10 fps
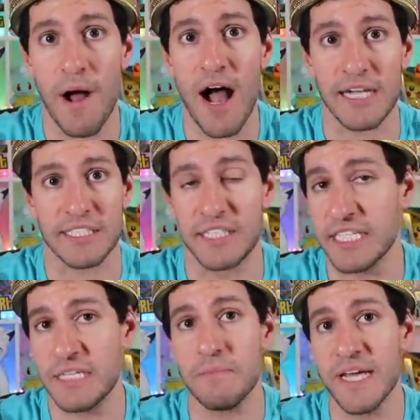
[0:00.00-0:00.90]
box
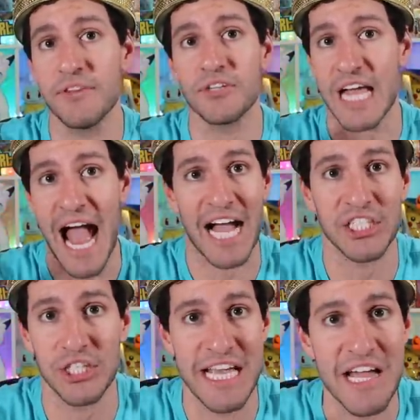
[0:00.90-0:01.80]
doesn't mean there's
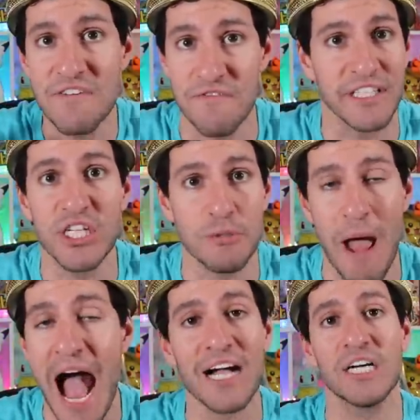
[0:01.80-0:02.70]
actually a vintage
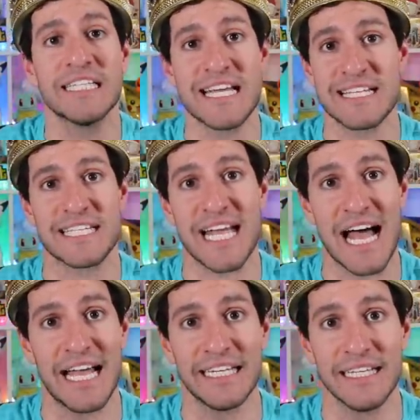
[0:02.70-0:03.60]
pack on the
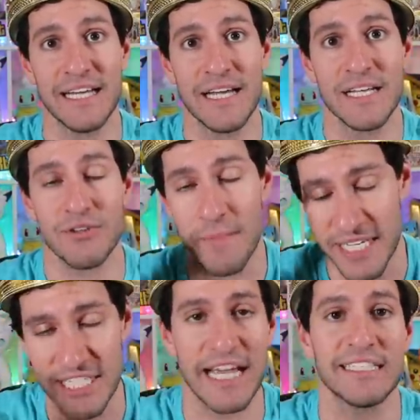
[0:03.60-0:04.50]
inside. So I'm
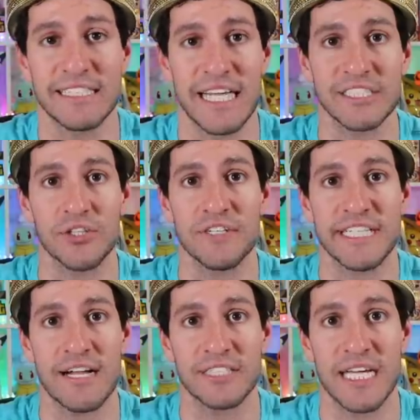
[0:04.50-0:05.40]
excited to test all
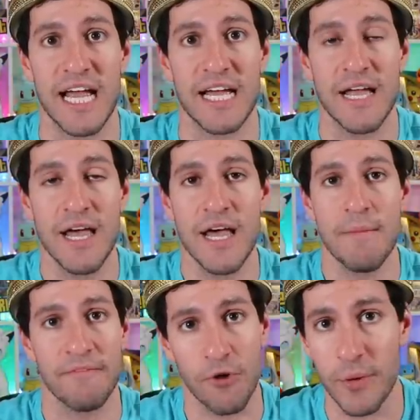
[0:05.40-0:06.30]
this out today.
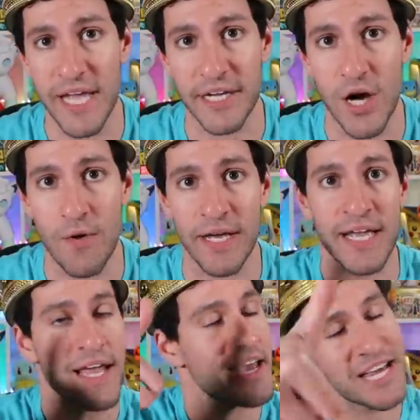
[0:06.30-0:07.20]
Before we get
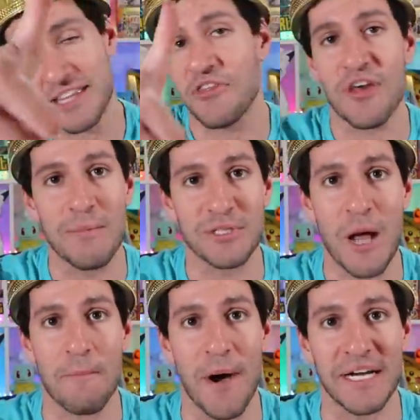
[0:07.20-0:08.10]
going, hit the thumbs
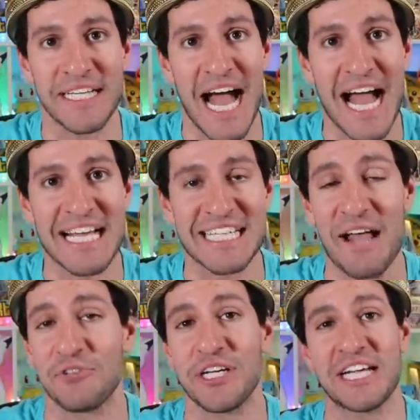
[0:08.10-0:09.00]
up button, guys.
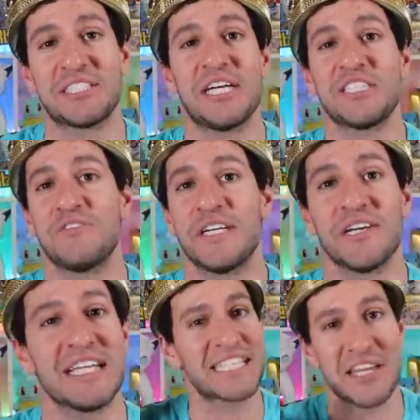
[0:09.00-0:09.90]
After yesterday's
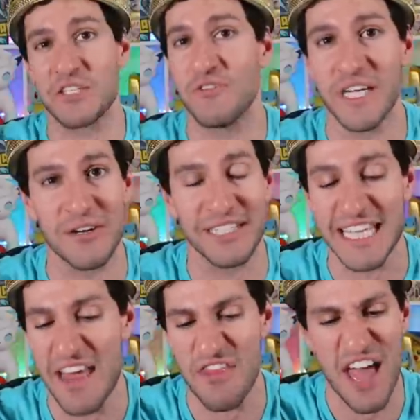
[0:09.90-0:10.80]
video, get this video to
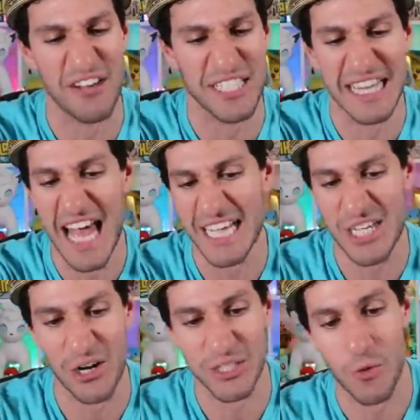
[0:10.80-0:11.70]
10,000 likes,
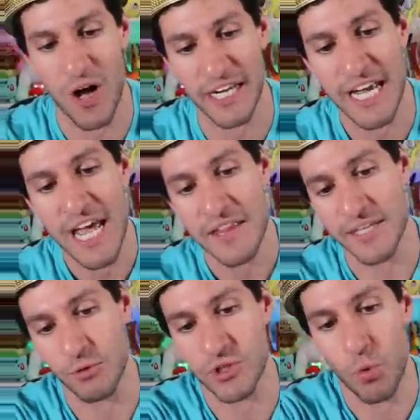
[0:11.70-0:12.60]
Heart Squad.
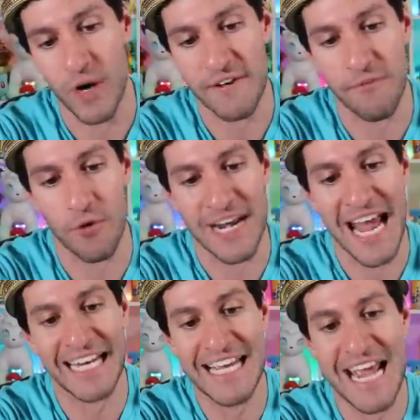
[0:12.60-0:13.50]
These were
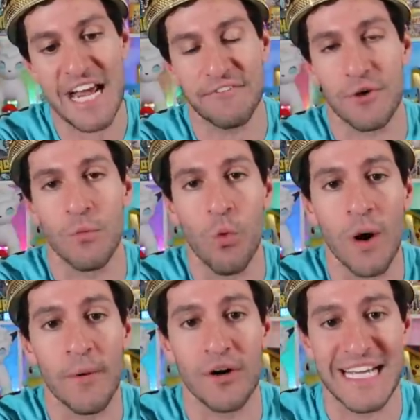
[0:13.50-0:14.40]
$24.98 from
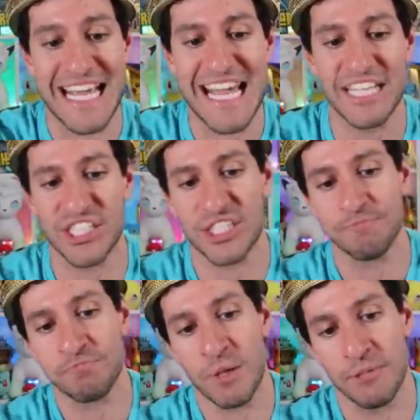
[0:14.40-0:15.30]
Walmart each,
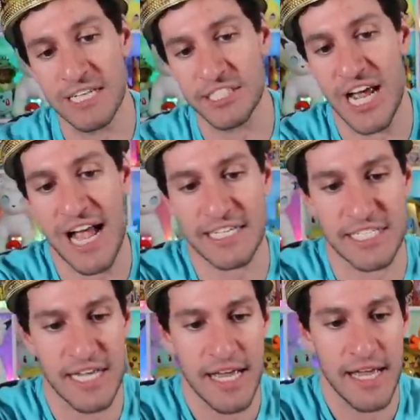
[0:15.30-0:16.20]
plus
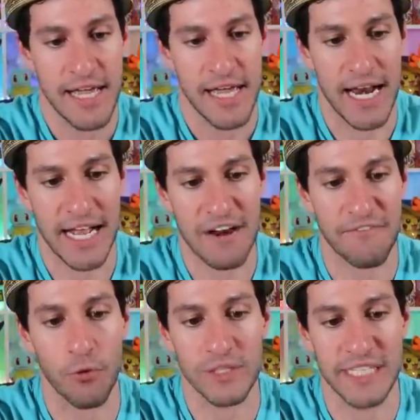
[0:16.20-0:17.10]
tax. And I got
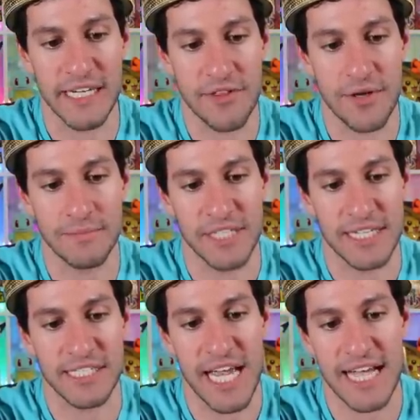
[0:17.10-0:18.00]
14 of them to
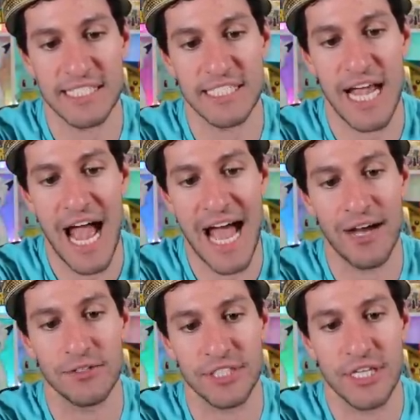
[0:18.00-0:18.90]
test
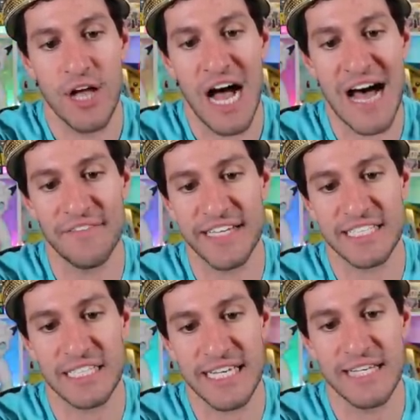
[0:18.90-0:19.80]
out.
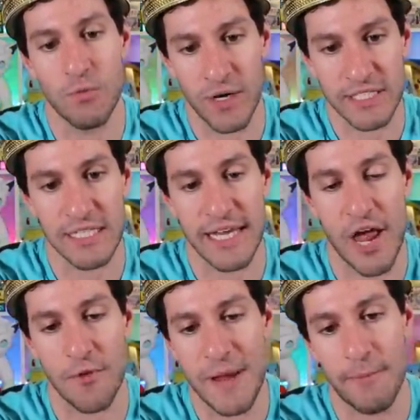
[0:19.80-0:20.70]
Obviously, wanted to
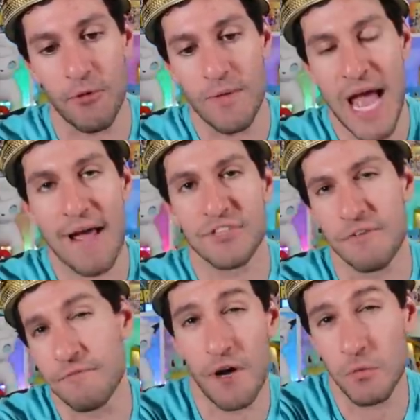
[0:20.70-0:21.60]
let other people have
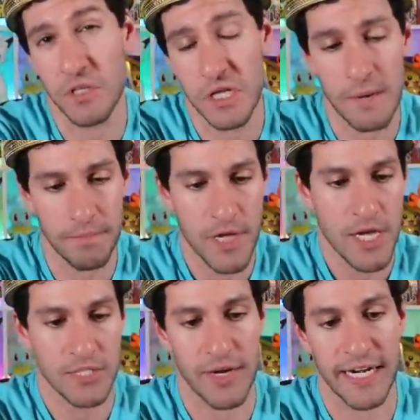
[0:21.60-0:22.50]
some fun with them,
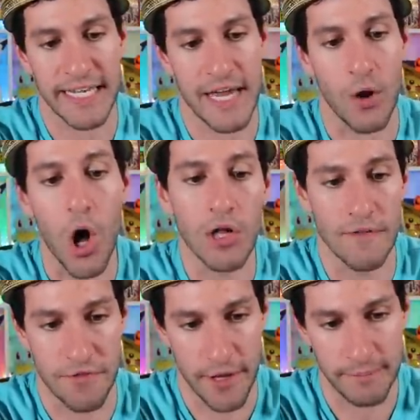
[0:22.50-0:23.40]
so I didn't get all
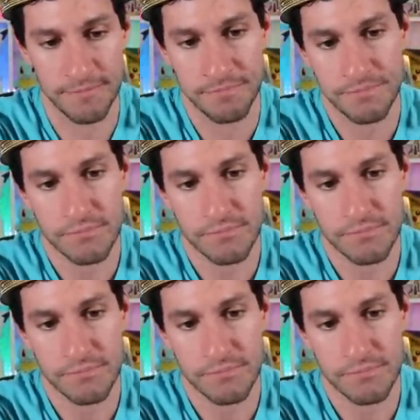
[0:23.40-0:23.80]
of them.